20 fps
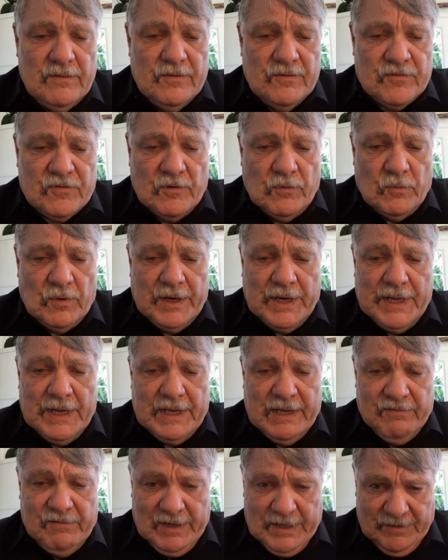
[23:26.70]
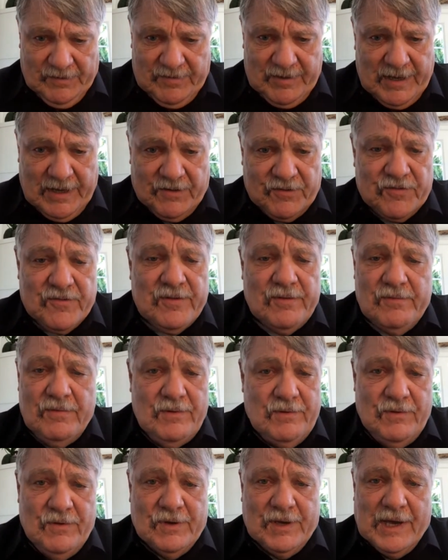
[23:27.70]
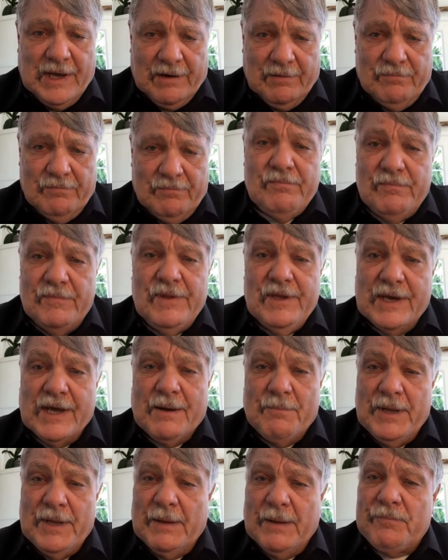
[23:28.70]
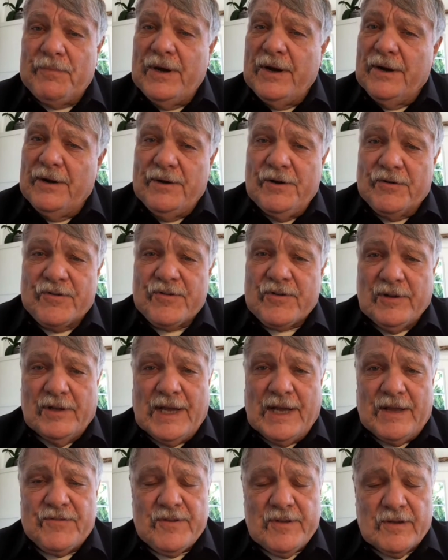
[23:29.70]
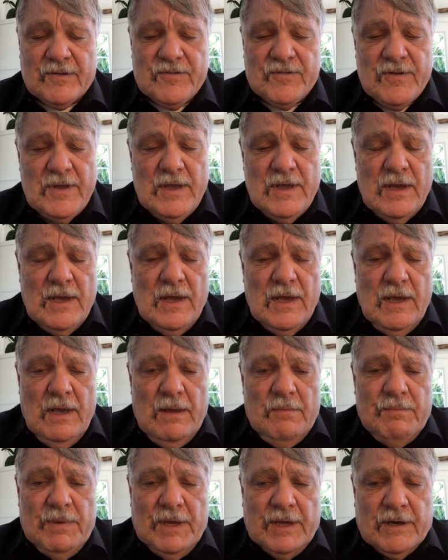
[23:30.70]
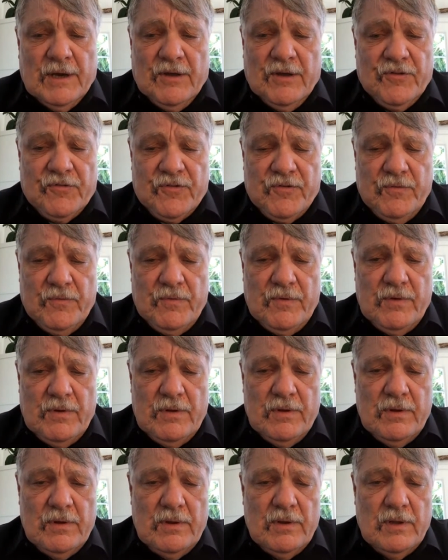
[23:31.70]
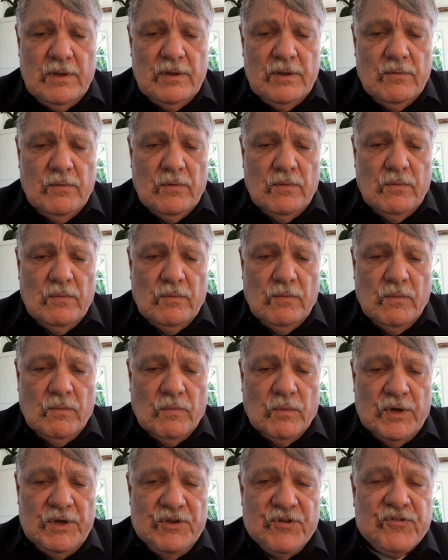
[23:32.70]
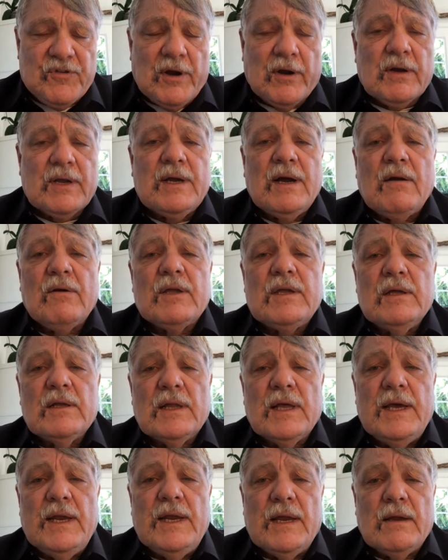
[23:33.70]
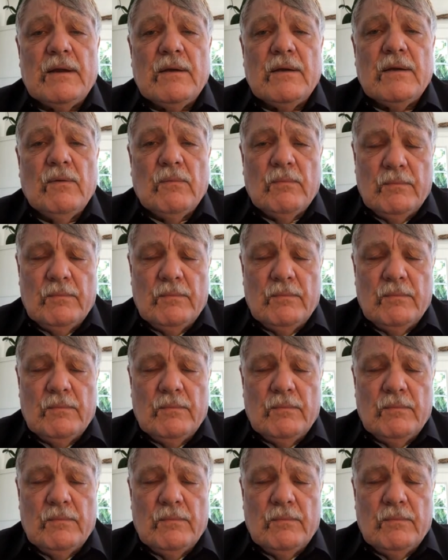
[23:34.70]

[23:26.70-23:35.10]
so when they give you a test, you gotta be up there in your scholastics, because when you start calculating